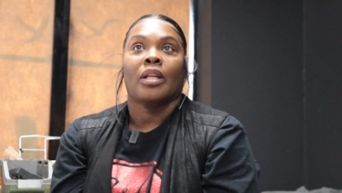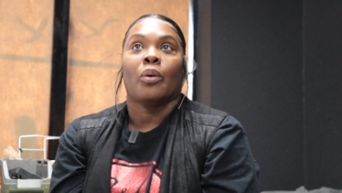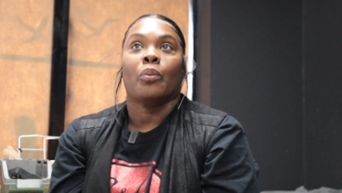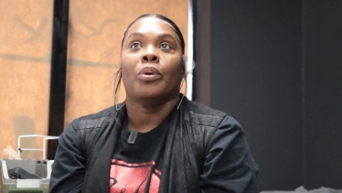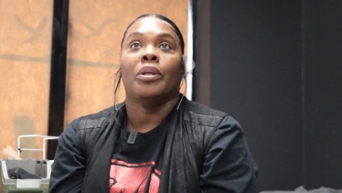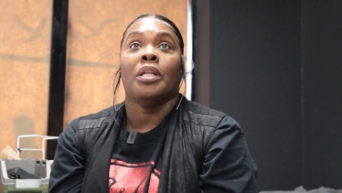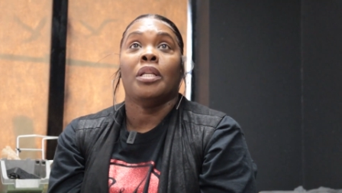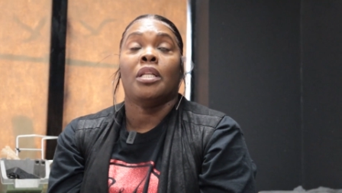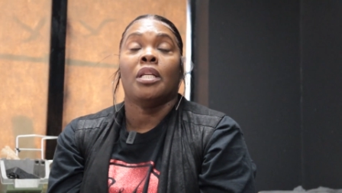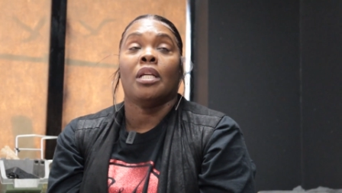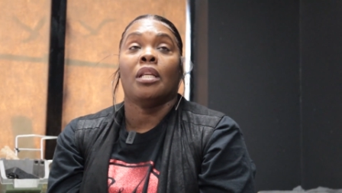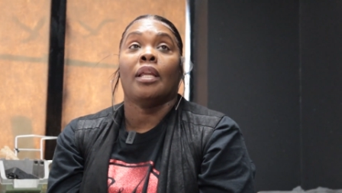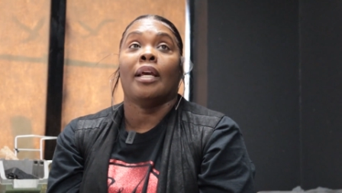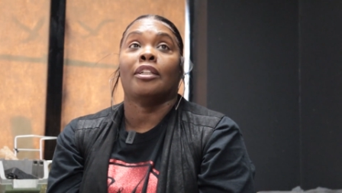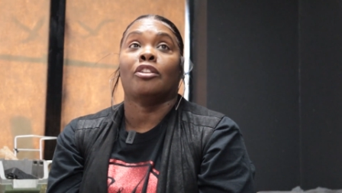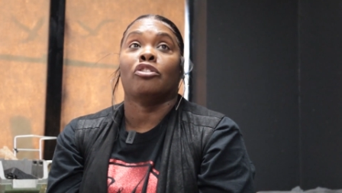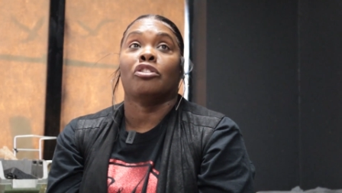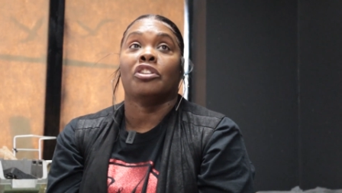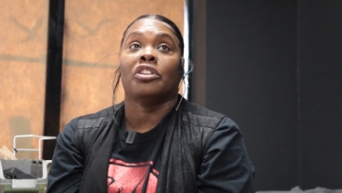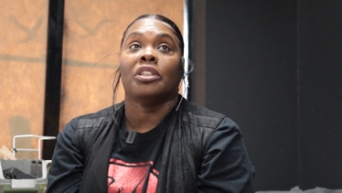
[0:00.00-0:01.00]
We need the
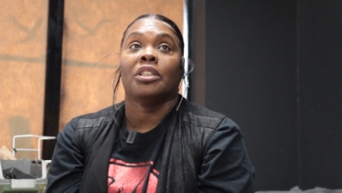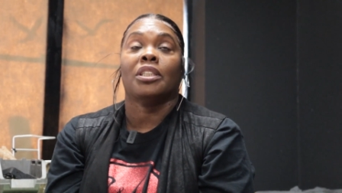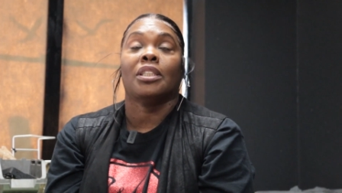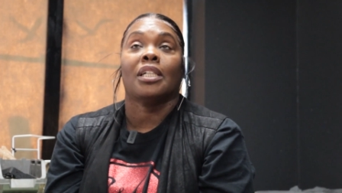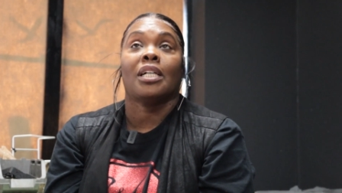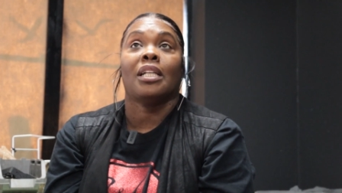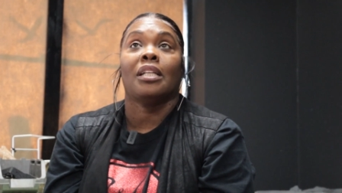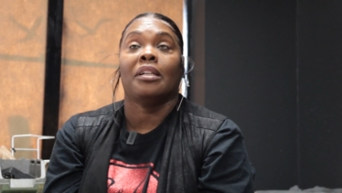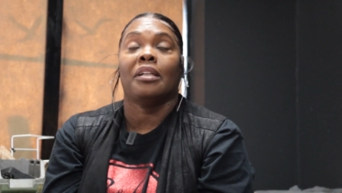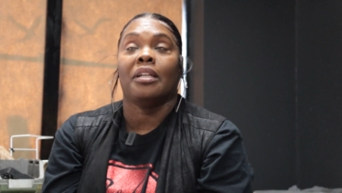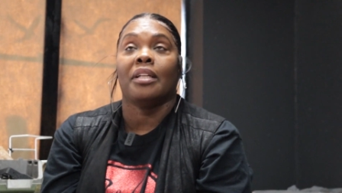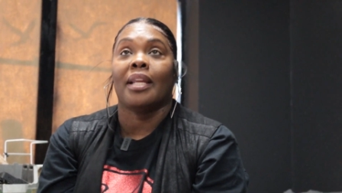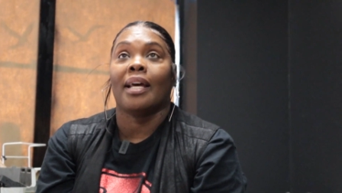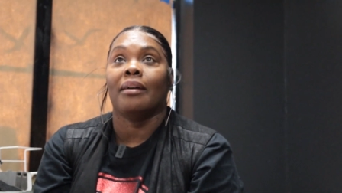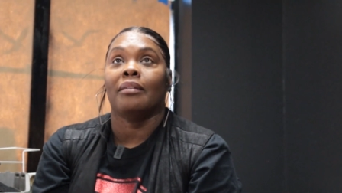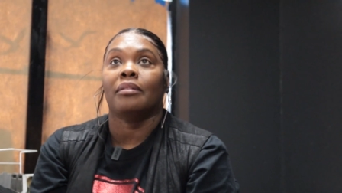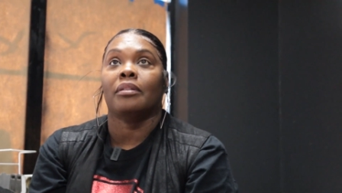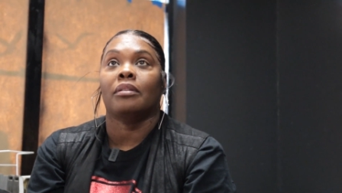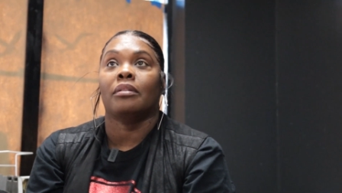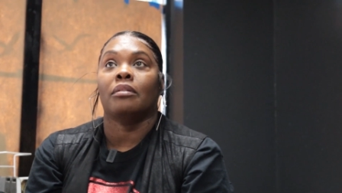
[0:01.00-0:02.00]
electricians to clean
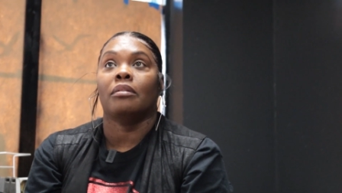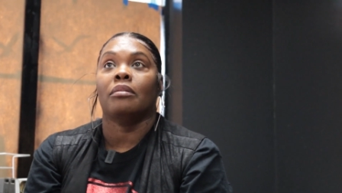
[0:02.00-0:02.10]
out